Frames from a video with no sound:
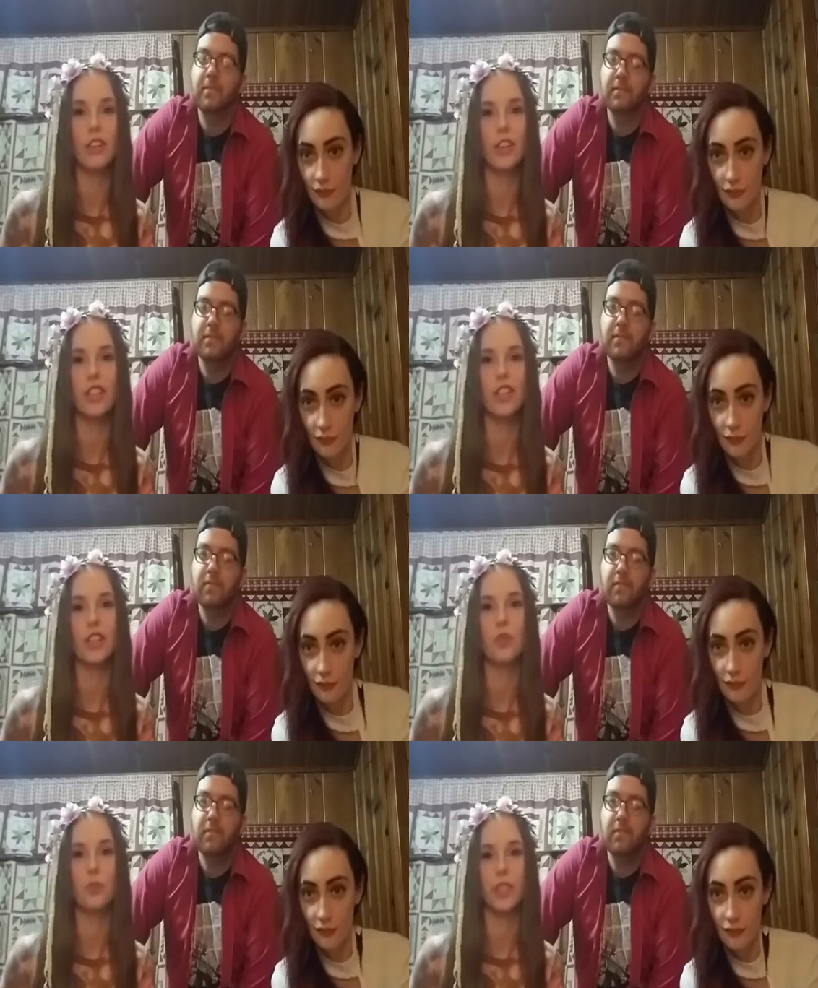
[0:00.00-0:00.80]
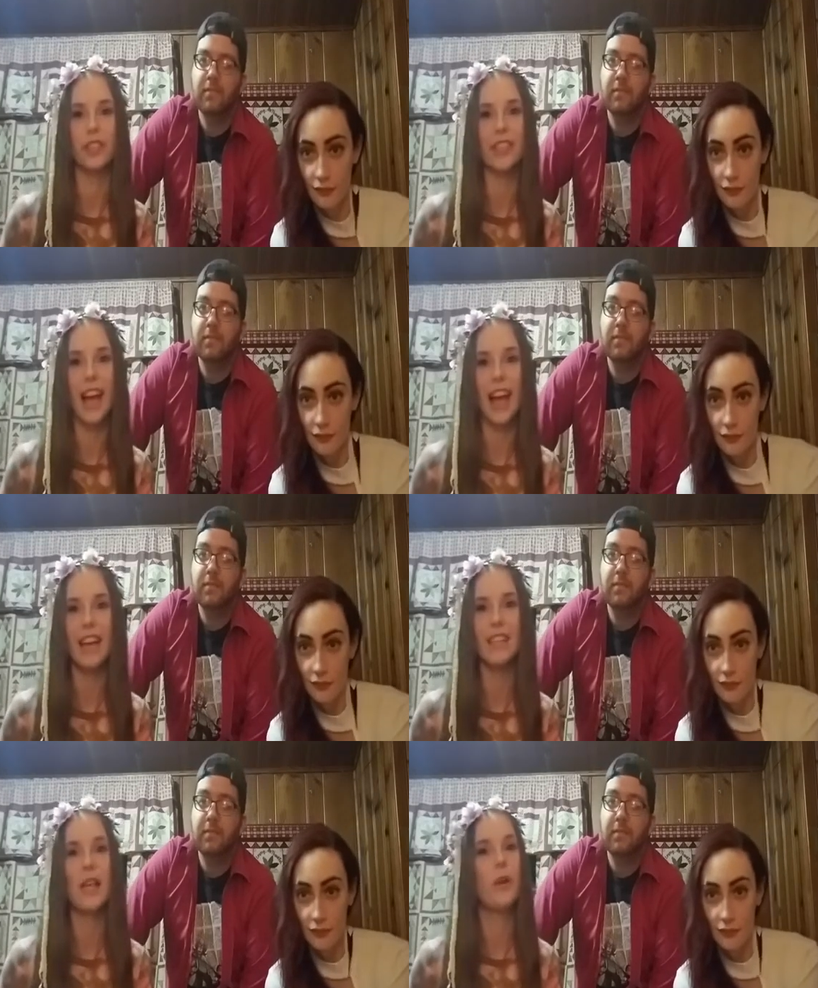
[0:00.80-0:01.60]
Speaker 1: crunch is real,
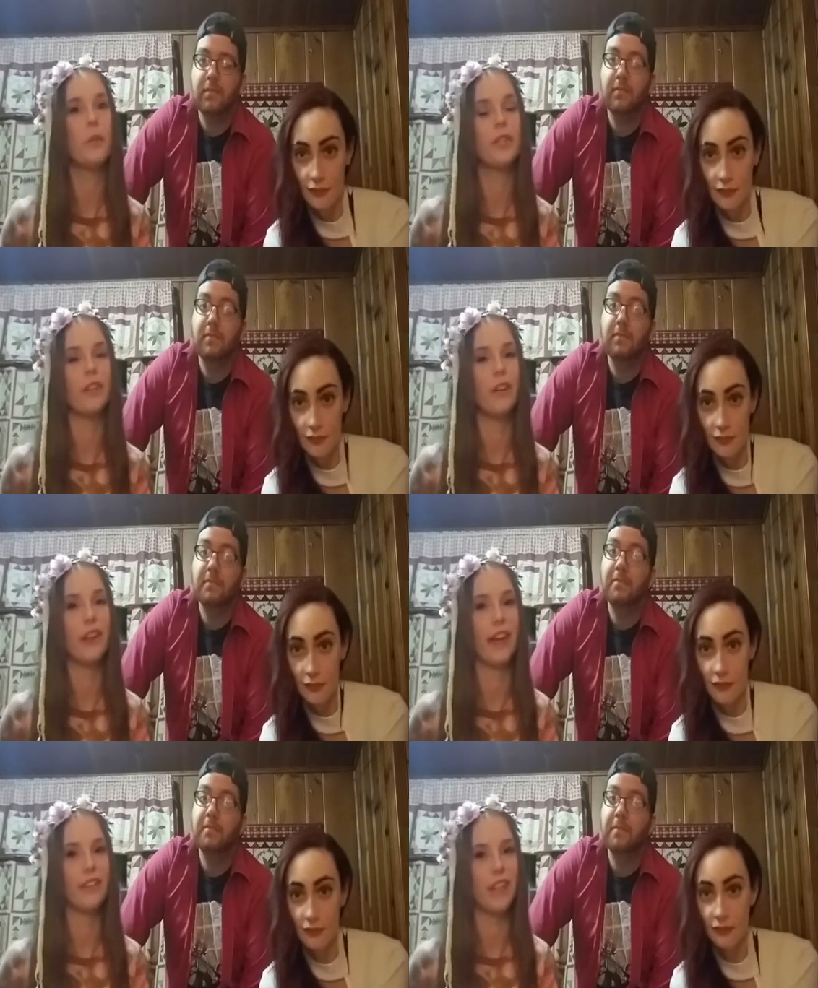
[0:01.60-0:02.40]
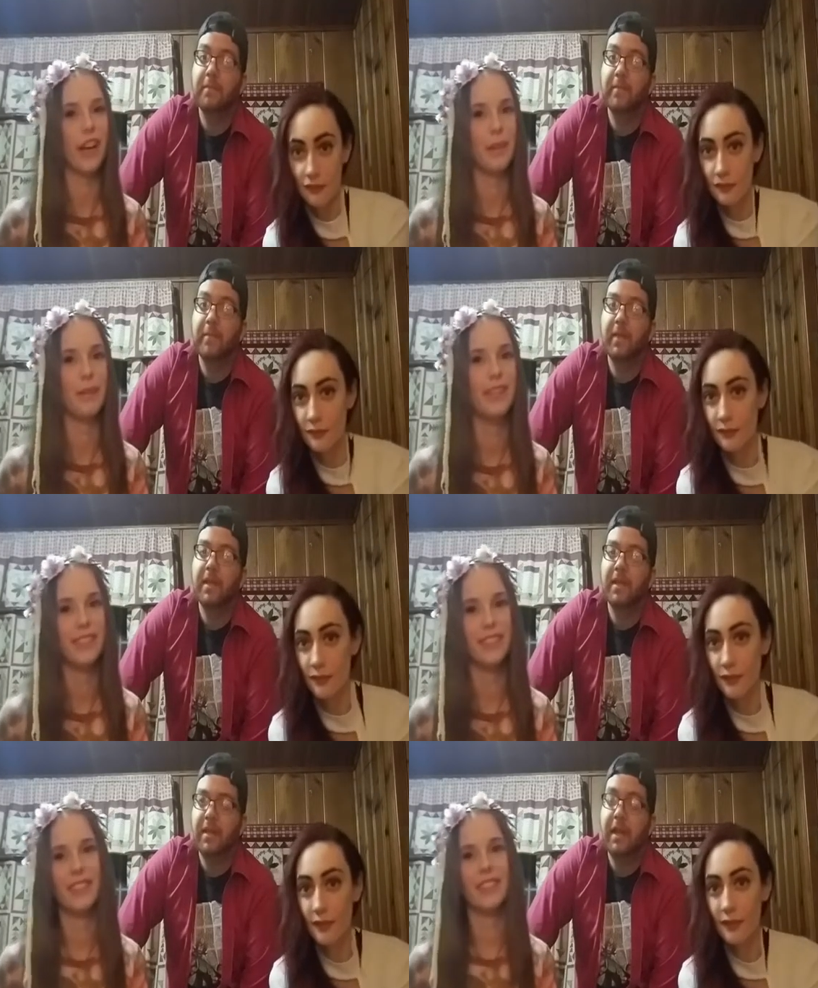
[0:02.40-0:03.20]
guys. We don't have time.
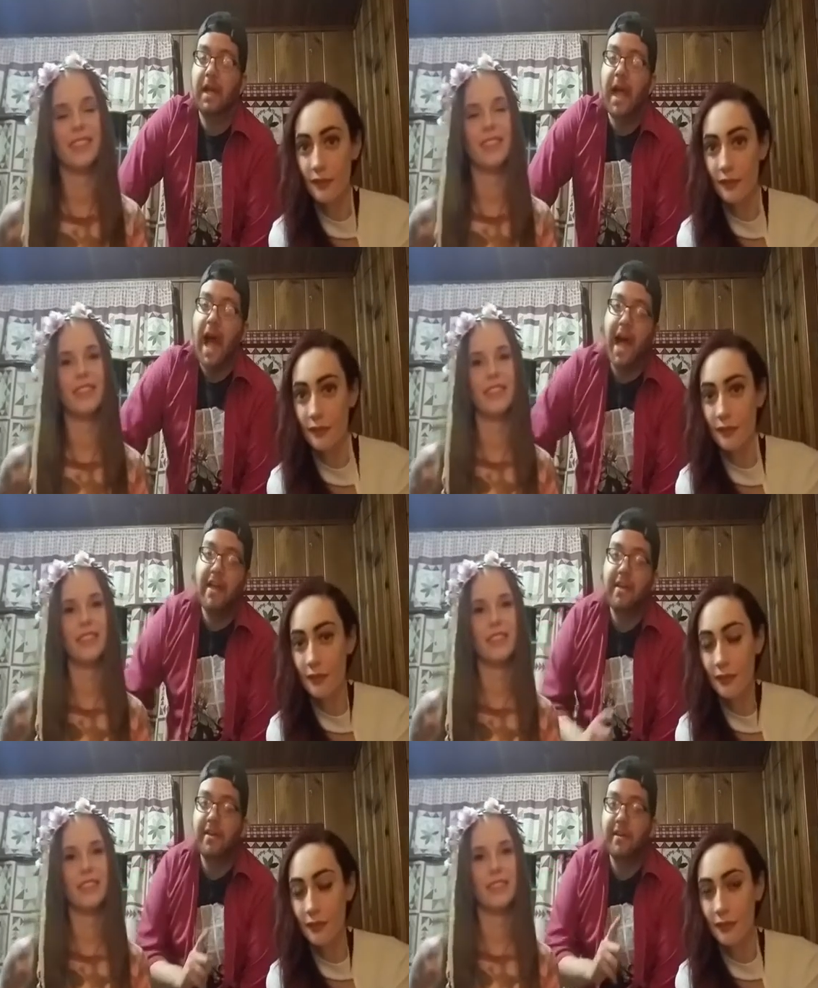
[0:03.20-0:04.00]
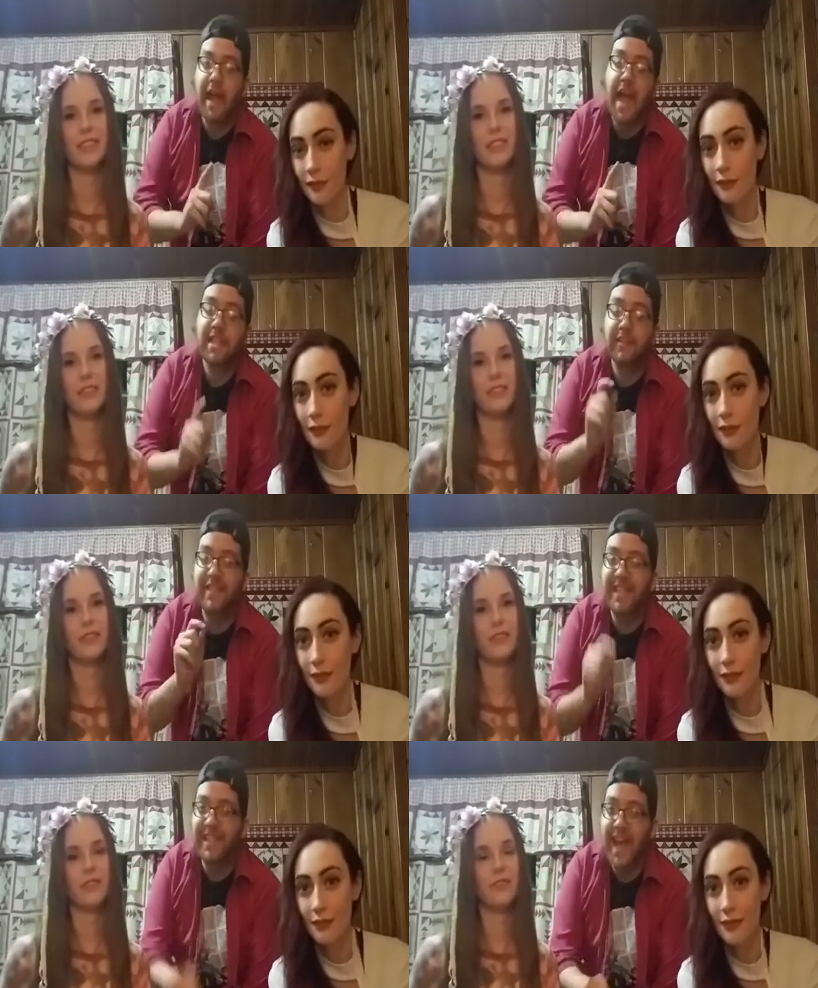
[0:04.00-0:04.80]
Speaker 2: I, as of
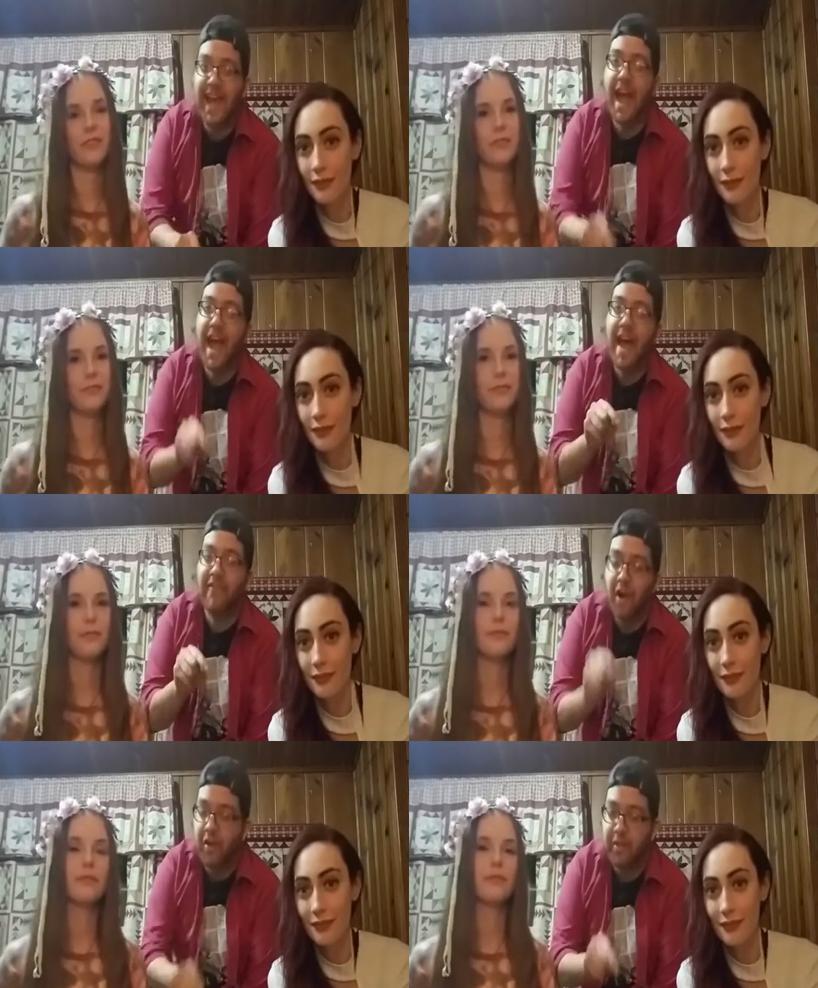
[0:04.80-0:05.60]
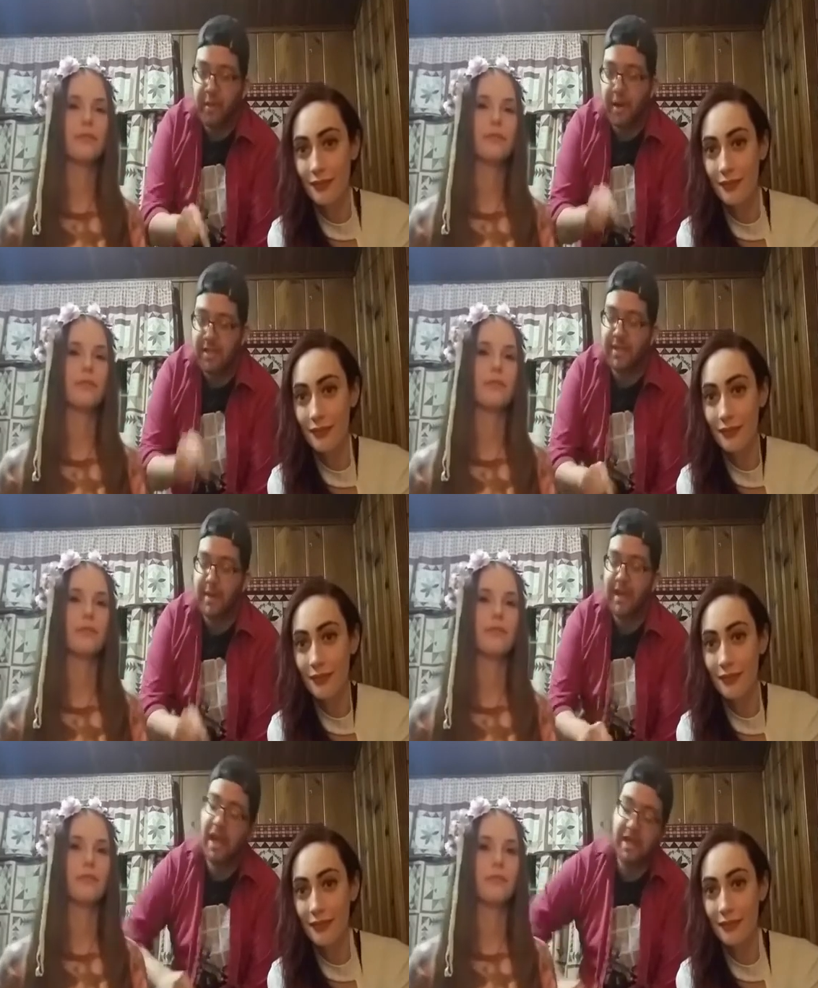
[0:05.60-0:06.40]
today, I have all the parts to
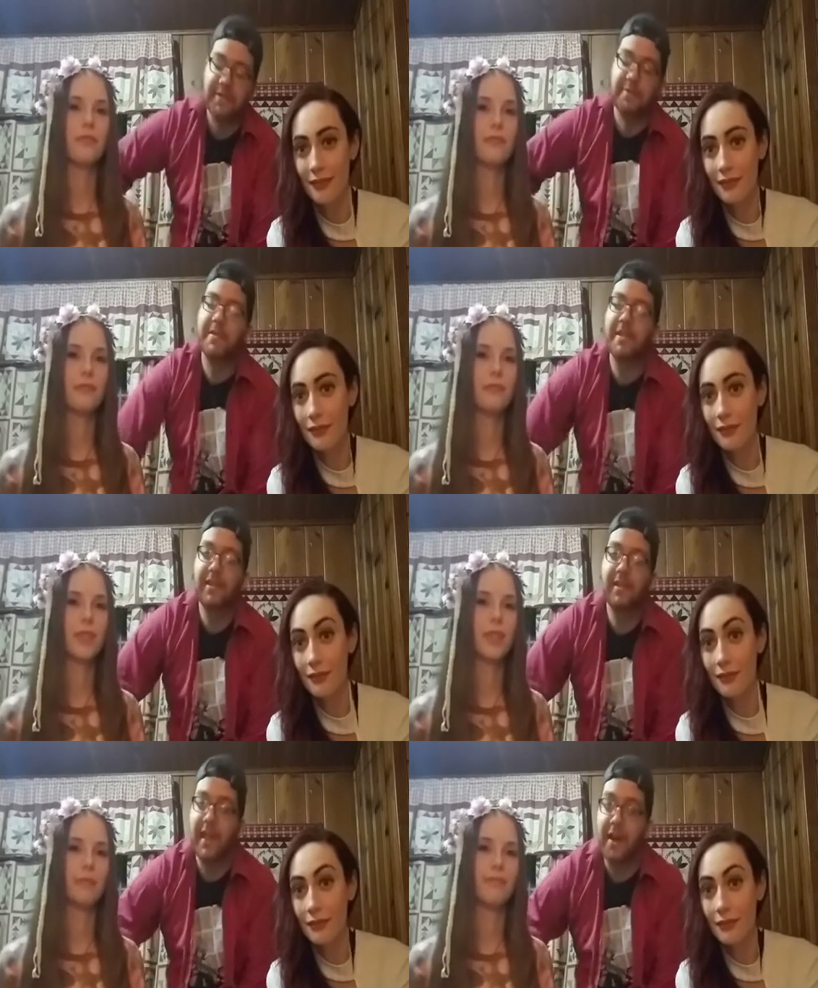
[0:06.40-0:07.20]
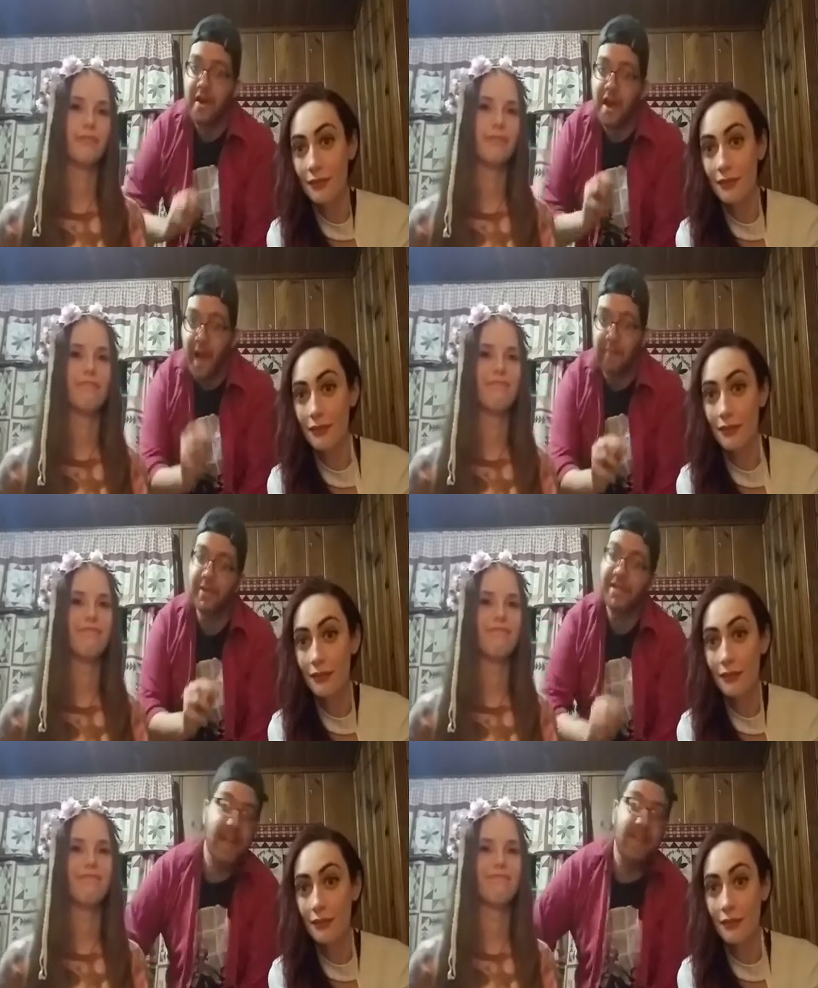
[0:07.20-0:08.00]
my costumes. They are not
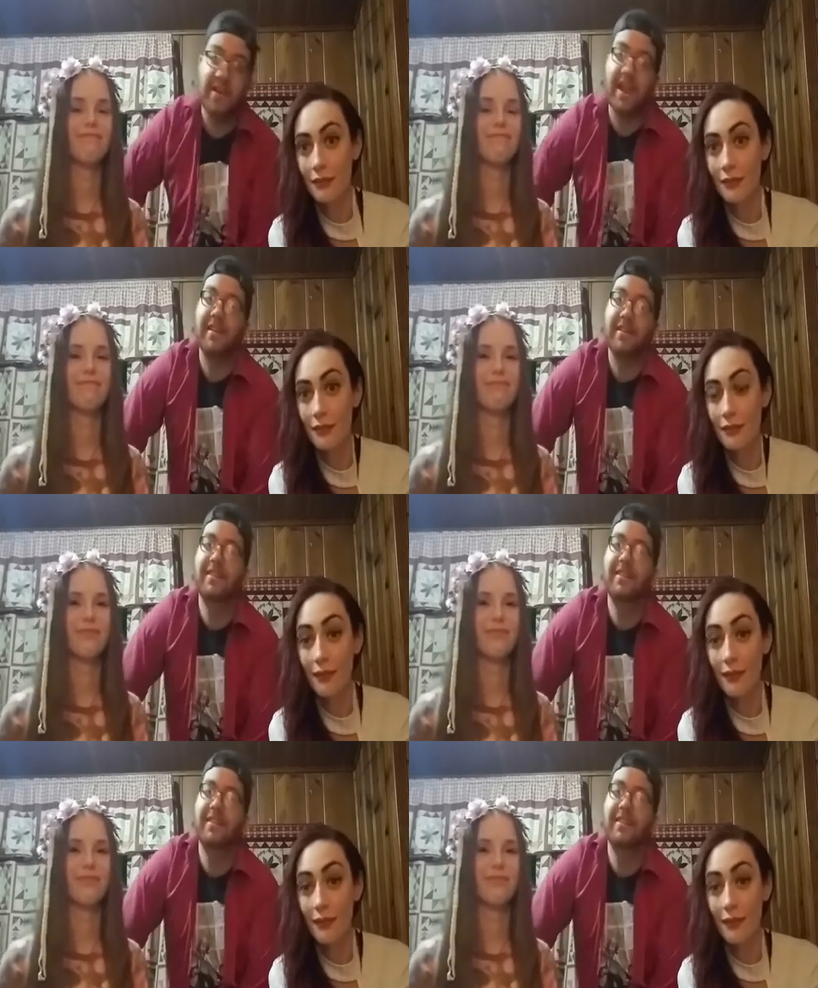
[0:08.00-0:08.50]
put together yet.